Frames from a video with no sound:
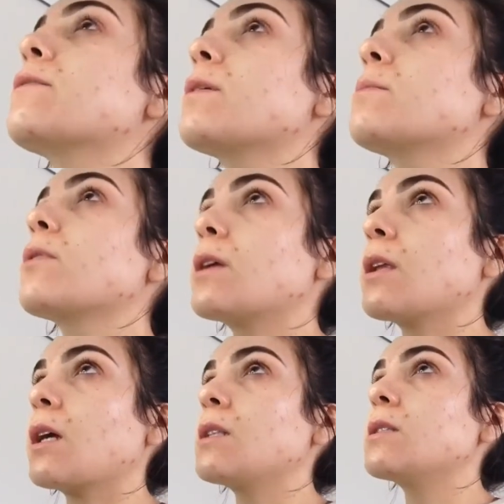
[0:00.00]
February
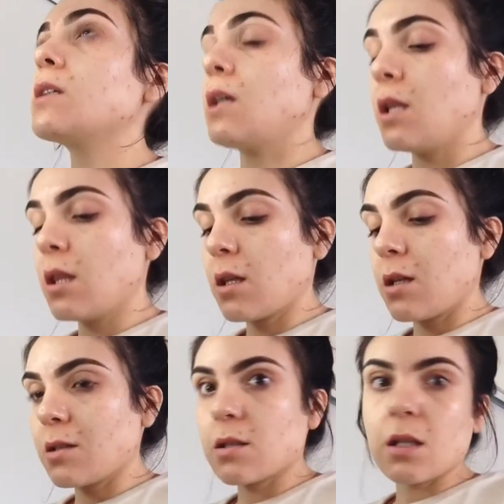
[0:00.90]
nineteenth, and
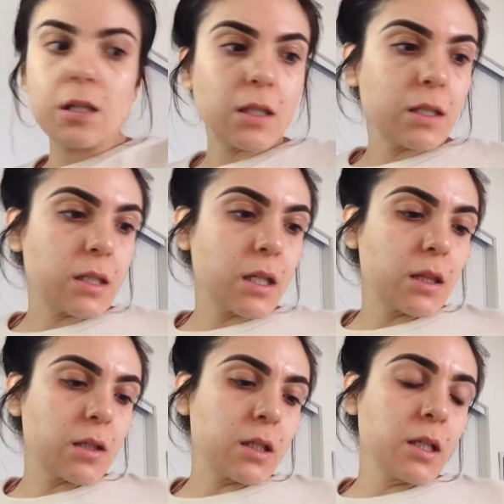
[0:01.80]
I think it's like ten
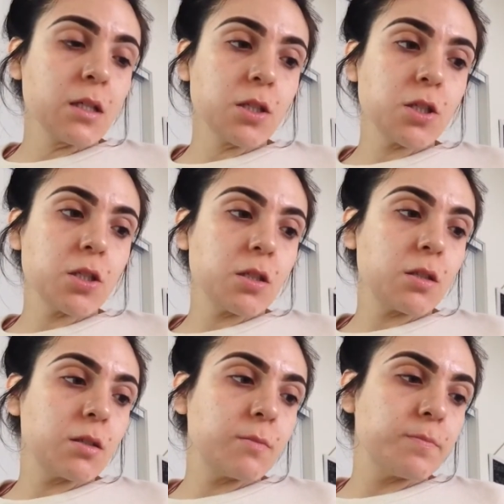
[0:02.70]
thirty-ish?
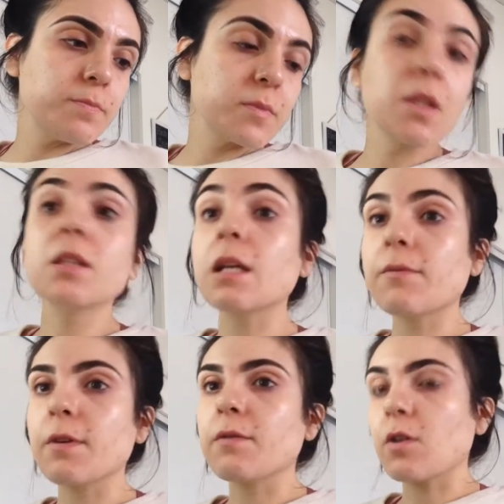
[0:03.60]
ten
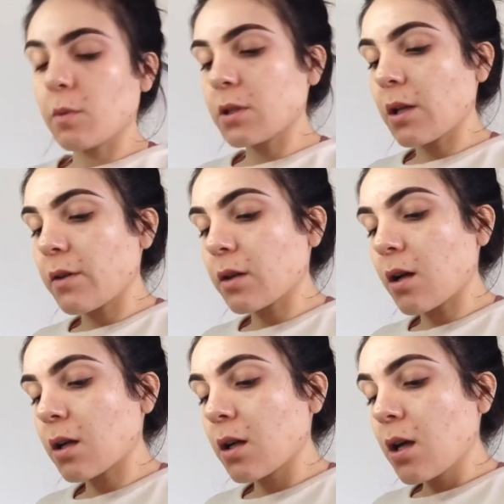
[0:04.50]
fifty, almost eleven
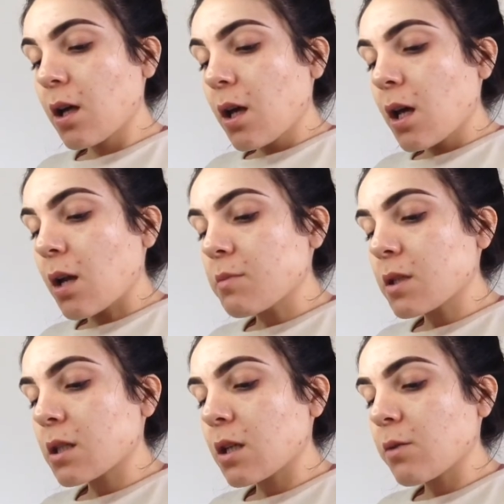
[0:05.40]
o'clock. And I'm
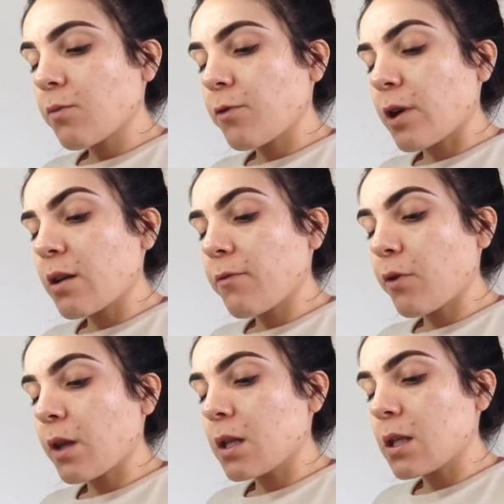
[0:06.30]
just getting ready
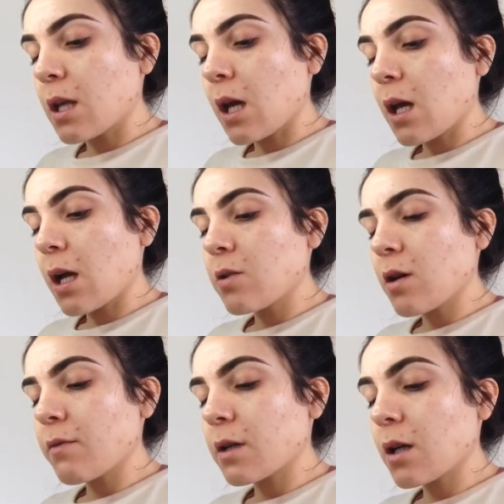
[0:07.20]
for the day. I do
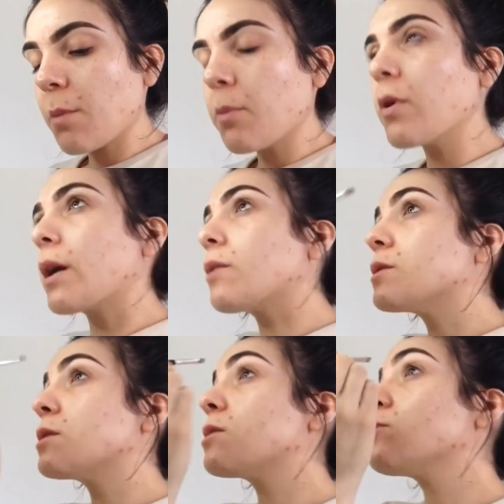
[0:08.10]
have a couple
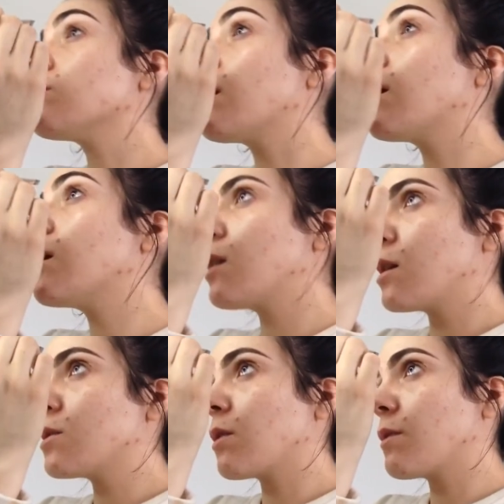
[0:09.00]
errands to run, and
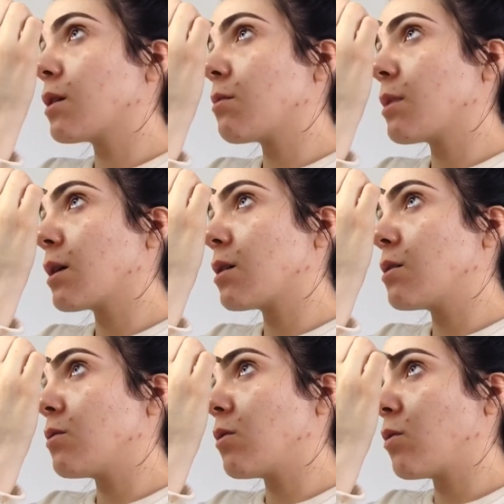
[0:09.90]
I still have to come back and
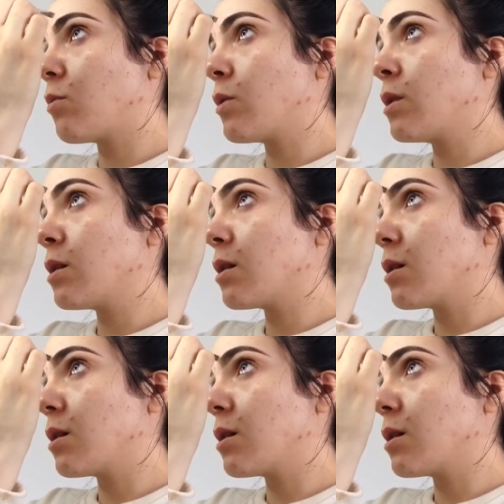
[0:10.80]
do homework